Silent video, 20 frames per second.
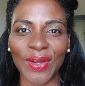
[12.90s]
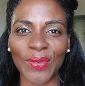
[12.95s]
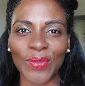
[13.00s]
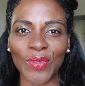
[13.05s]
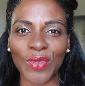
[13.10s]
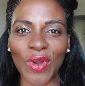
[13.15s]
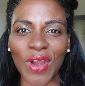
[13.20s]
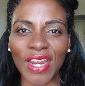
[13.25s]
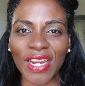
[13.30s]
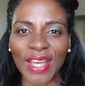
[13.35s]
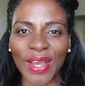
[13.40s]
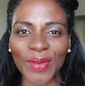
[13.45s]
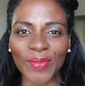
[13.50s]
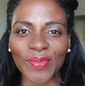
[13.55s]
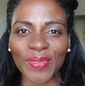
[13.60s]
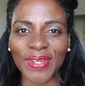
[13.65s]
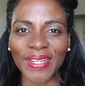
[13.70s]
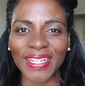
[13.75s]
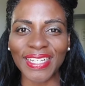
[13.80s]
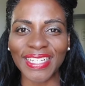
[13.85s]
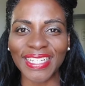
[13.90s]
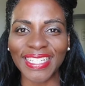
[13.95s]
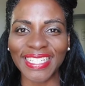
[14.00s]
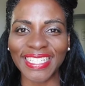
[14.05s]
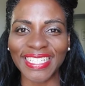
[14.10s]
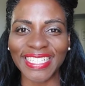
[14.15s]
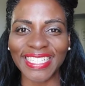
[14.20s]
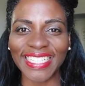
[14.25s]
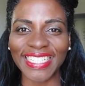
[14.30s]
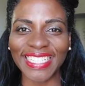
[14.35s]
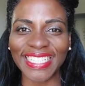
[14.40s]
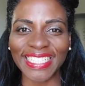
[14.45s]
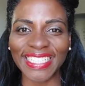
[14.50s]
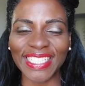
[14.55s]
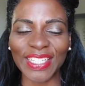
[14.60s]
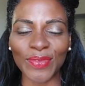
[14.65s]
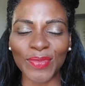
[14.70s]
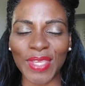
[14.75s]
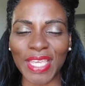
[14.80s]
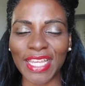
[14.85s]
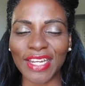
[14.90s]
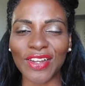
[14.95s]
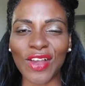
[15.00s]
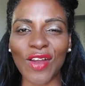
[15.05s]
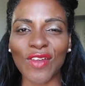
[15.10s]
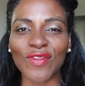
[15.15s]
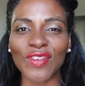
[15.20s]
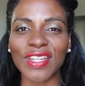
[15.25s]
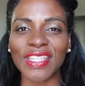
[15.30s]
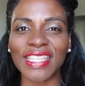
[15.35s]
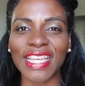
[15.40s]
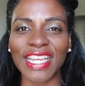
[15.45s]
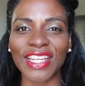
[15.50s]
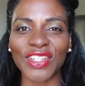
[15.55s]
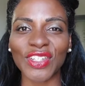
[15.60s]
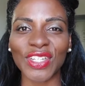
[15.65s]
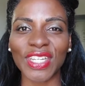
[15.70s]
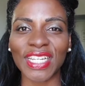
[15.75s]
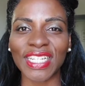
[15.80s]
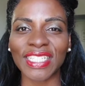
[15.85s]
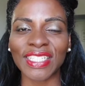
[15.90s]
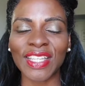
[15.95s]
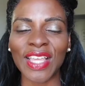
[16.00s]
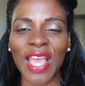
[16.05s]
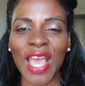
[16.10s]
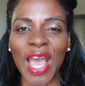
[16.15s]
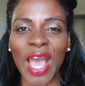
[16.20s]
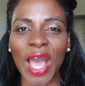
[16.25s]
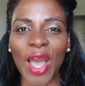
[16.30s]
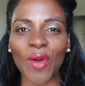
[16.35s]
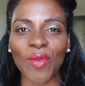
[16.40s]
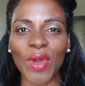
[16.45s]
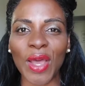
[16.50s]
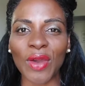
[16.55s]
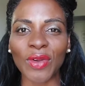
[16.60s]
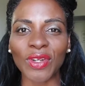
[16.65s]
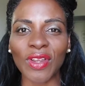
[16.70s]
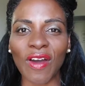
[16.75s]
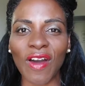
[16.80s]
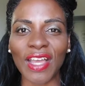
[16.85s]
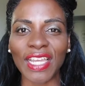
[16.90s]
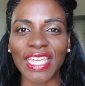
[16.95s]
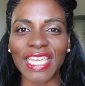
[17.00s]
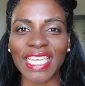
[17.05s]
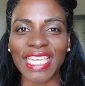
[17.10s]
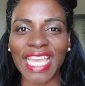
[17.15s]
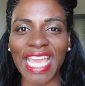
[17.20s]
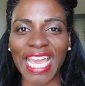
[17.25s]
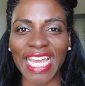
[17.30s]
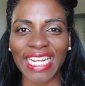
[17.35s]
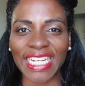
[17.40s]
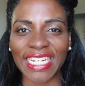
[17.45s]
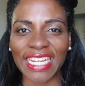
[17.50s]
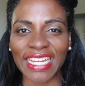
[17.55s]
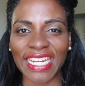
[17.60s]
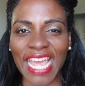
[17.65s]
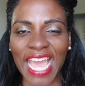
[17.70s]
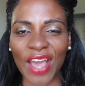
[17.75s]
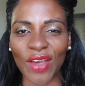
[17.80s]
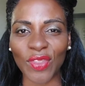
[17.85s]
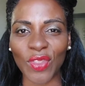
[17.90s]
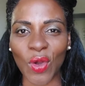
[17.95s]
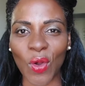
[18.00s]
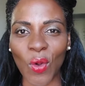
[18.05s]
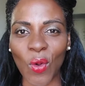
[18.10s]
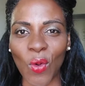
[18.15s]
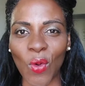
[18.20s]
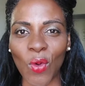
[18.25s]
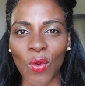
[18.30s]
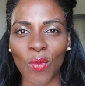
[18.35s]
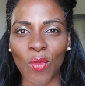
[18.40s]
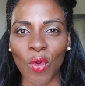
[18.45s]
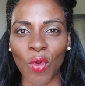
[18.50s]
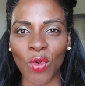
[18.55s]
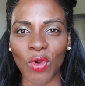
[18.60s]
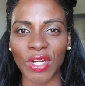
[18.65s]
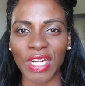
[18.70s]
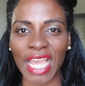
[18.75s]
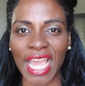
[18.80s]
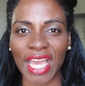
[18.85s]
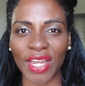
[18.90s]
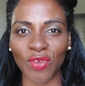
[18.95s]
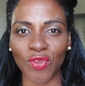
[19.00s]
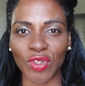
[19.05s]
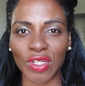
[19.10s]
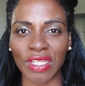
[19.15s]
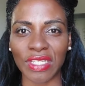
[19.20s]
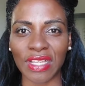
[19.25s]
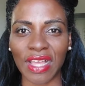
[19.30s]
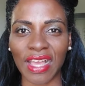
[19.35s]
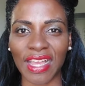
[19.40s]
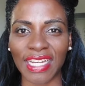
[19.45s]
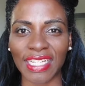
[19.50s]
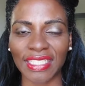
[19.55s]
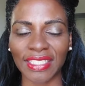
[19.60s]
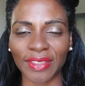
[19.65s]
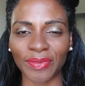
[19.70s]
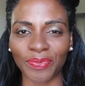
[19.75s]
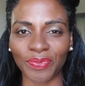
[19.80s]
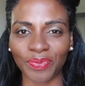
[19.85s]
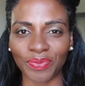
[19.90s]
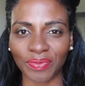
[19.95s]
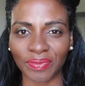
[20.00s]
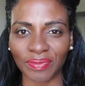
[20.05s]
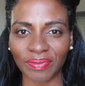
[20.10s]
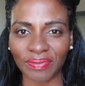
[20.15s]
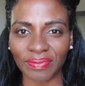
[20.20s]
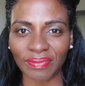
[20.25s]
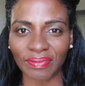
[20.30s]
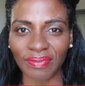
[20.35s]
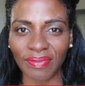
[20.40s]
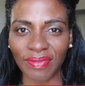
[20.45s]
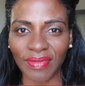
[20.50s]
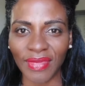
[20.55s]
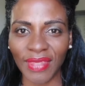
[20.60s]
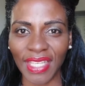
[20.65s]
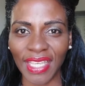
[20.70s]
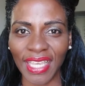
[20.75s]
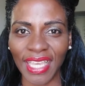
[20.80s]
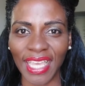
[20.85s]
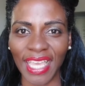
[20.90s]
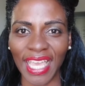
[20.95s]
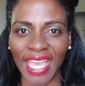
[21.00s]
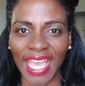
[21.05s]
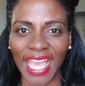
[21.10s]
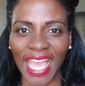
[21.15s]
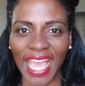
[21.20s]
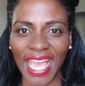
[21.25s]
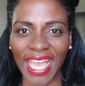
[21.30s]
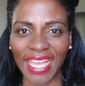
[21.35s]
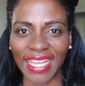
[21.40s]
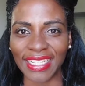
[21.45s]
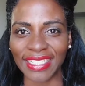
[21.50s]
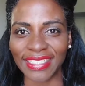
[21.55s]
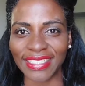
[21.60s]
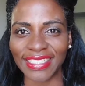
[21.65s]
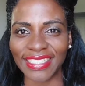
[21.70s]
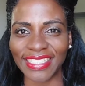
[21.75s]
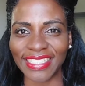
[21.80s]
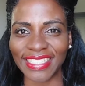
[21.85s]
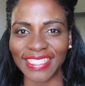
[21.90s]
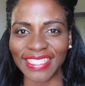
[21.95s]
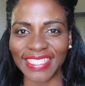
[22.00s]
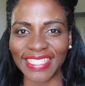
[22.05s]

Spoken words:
brought up to me in conversation about Hockey Canada and how the whole board had resigned. And